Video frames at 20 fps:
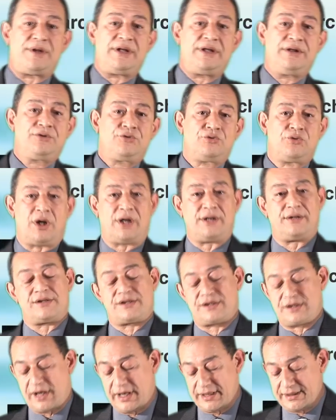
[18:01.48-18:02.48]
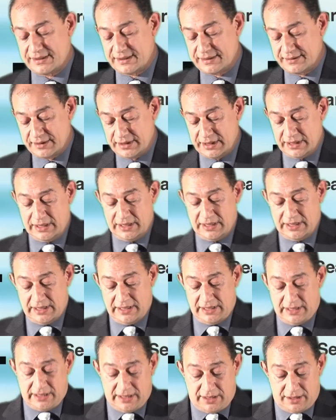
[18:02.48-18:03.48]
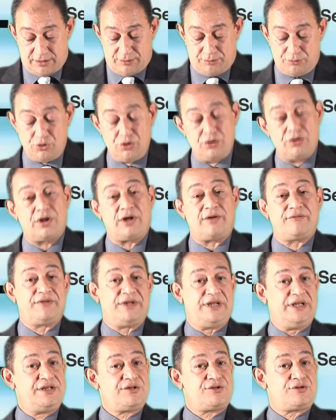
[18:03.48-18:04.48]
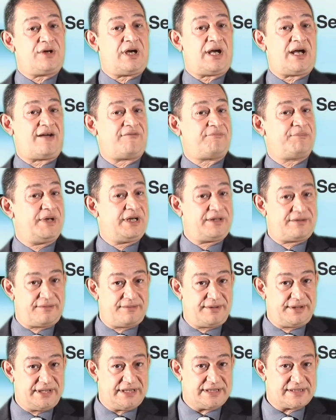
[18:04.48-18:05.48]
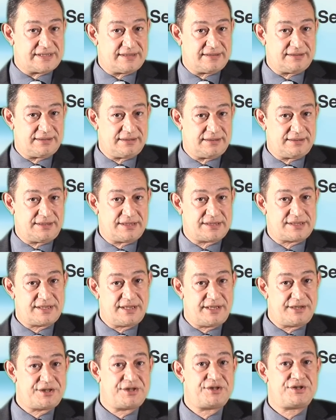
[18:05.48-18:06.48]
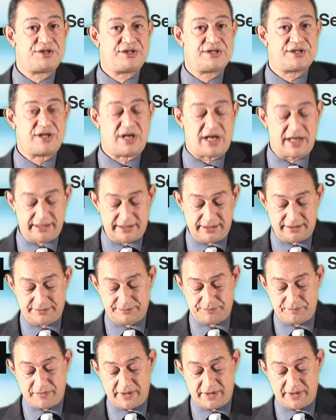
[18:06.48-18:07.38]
link to other sites. More of these you have, better it is. The search engines like it.